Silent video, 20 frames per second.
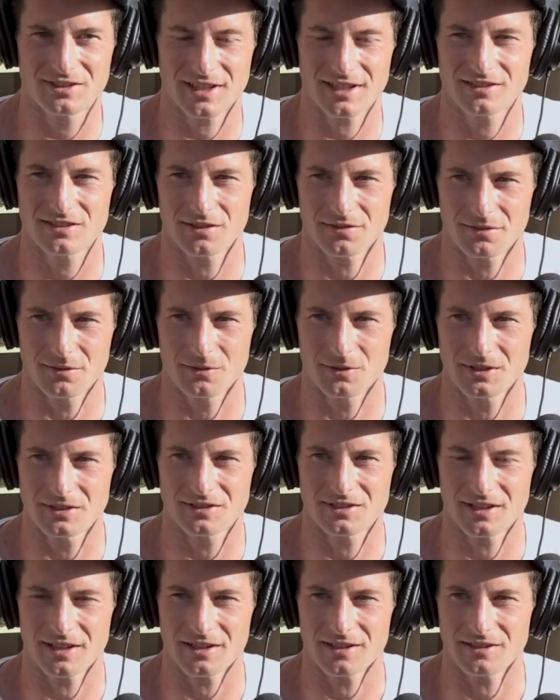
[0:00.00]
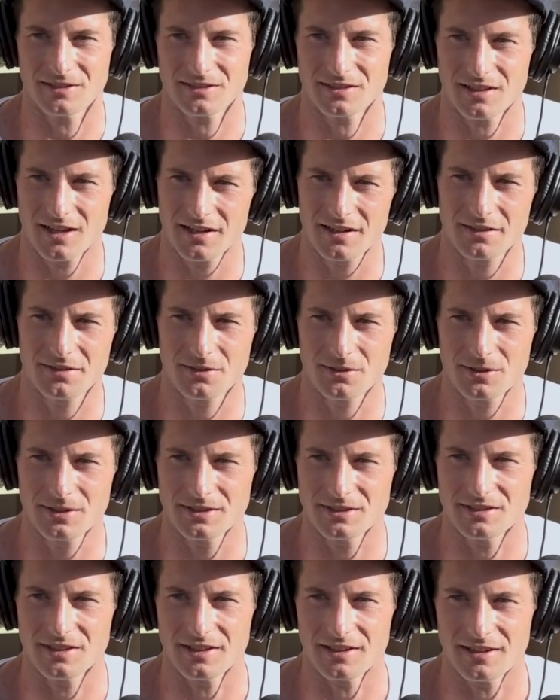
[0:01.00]
sets of three stairs. A lot of
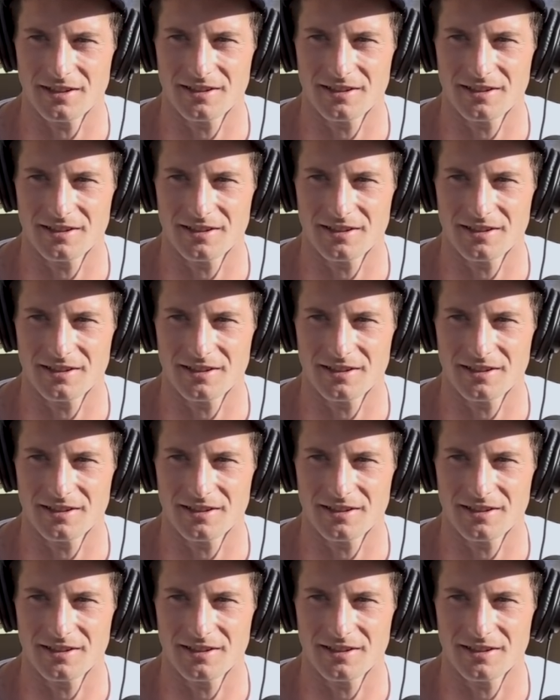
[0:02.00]
threes. A lot